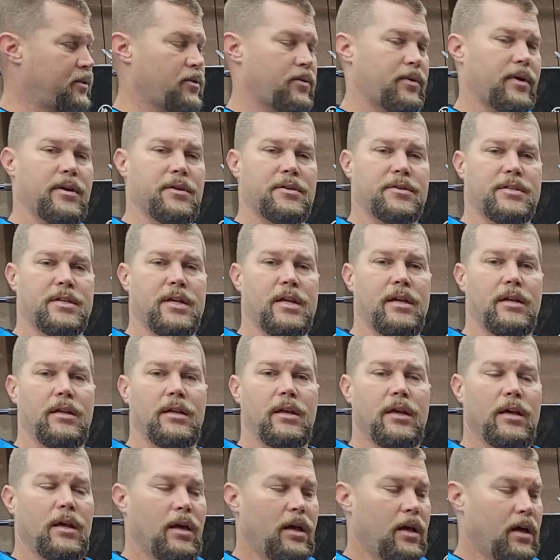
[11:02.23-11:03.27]
the rear seat
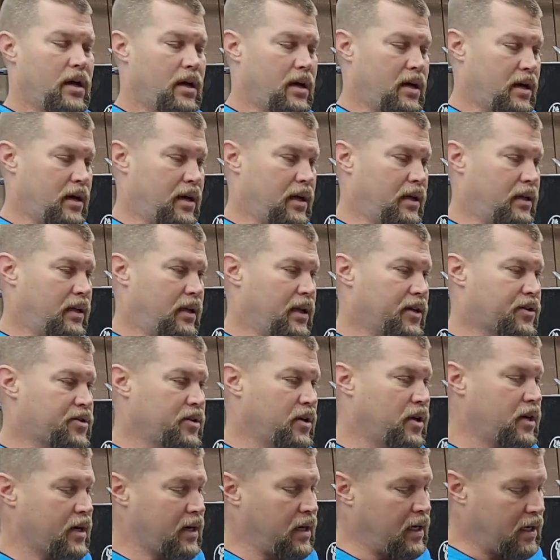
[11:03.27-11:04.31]
in that
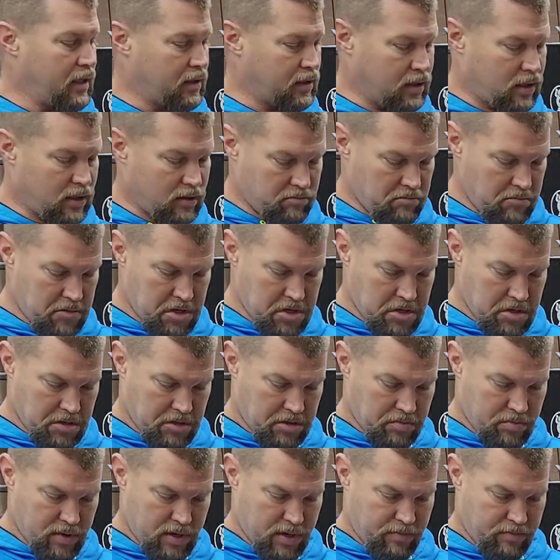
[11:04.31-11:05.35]
truck, and I thought, this
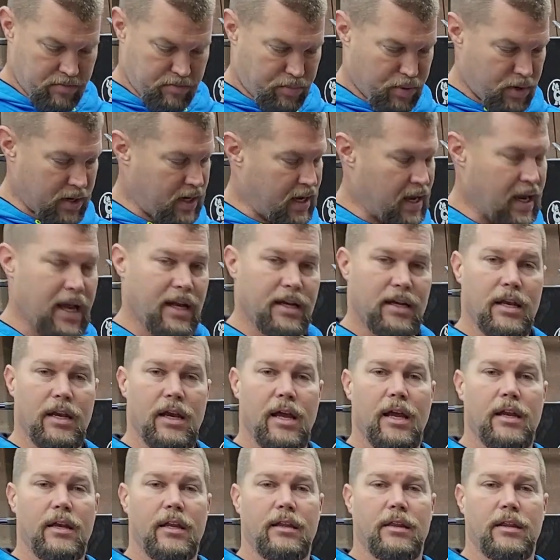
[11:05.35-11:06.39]
would be a pretty handy
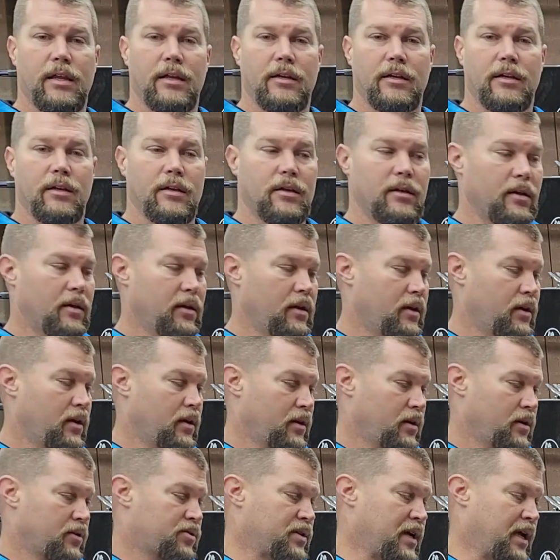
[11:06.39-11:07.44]
dandy thing to
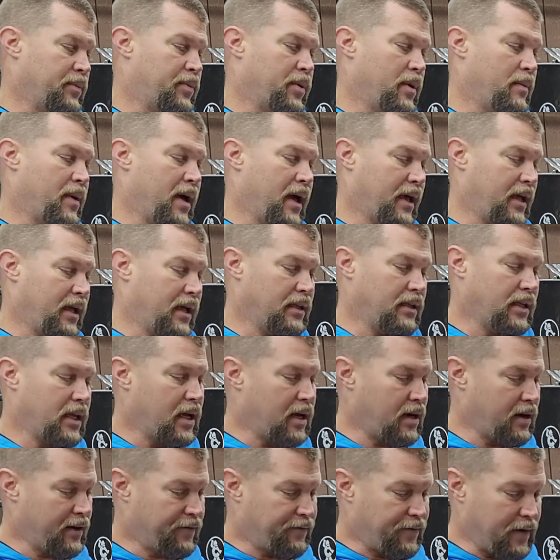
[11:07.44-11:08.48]
try to put back in
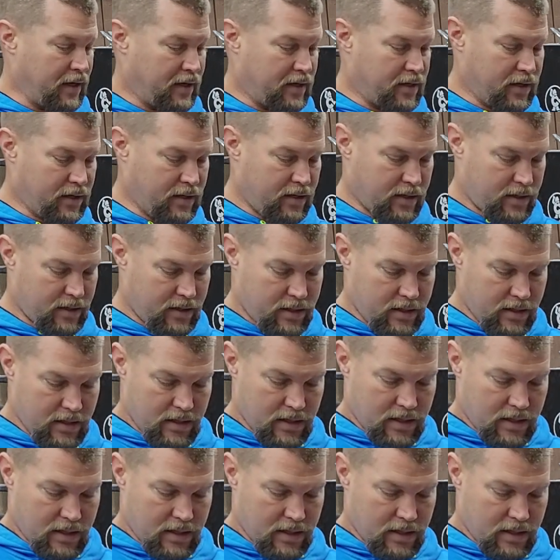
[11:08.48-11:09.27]
there if I could.